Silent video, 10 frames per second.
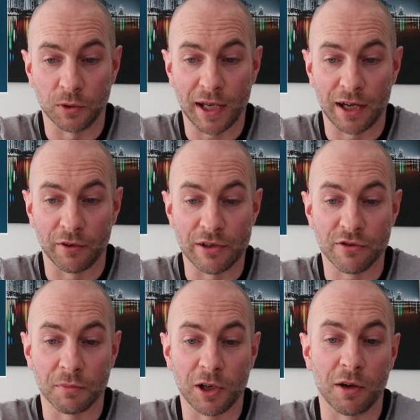calories
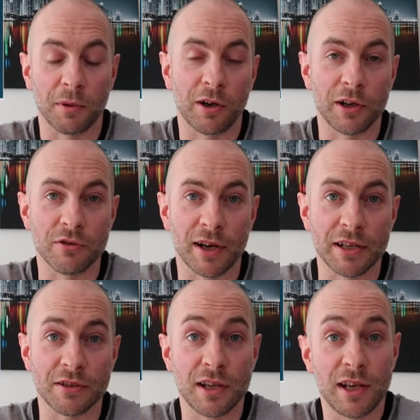from
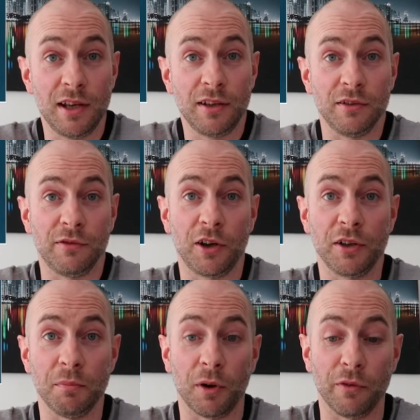carbohydrates
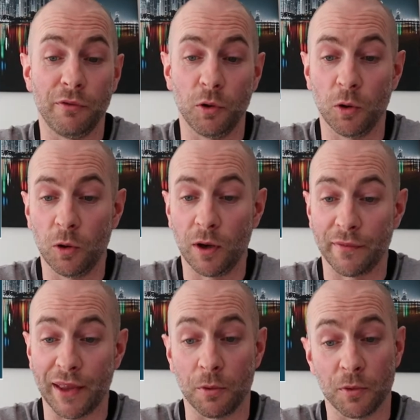divided by 4.
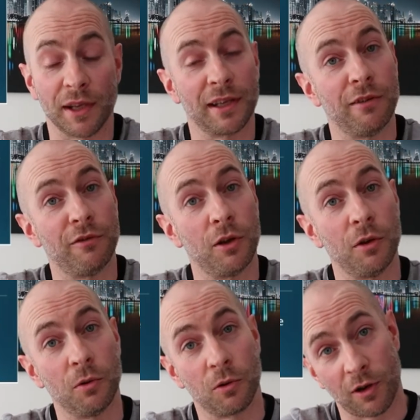That will then give you
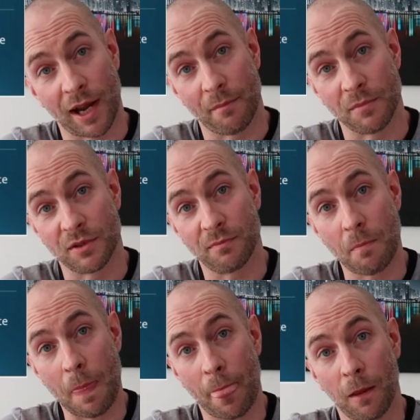your grams
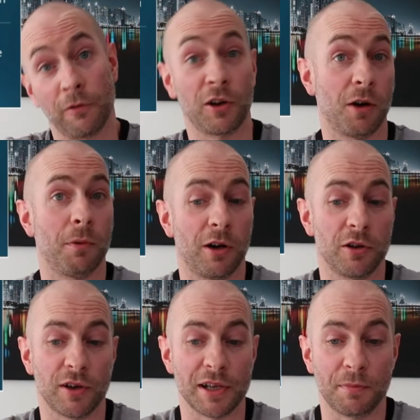of
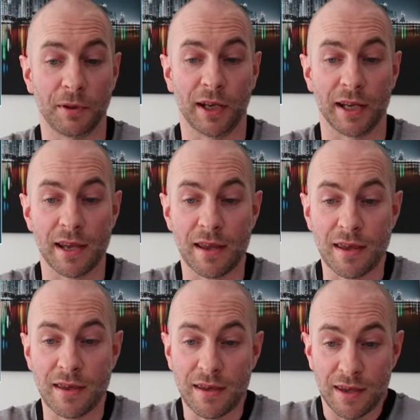carbohydrates per day.
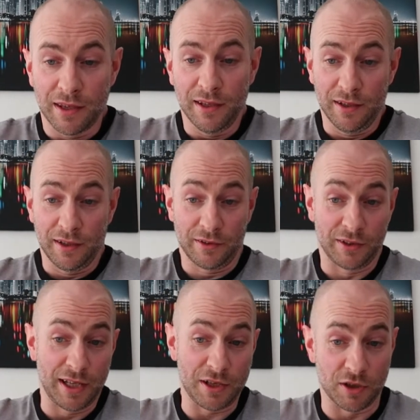So
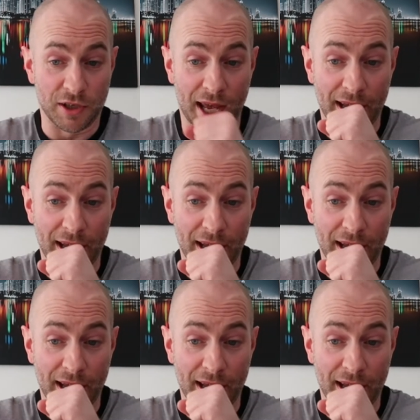literally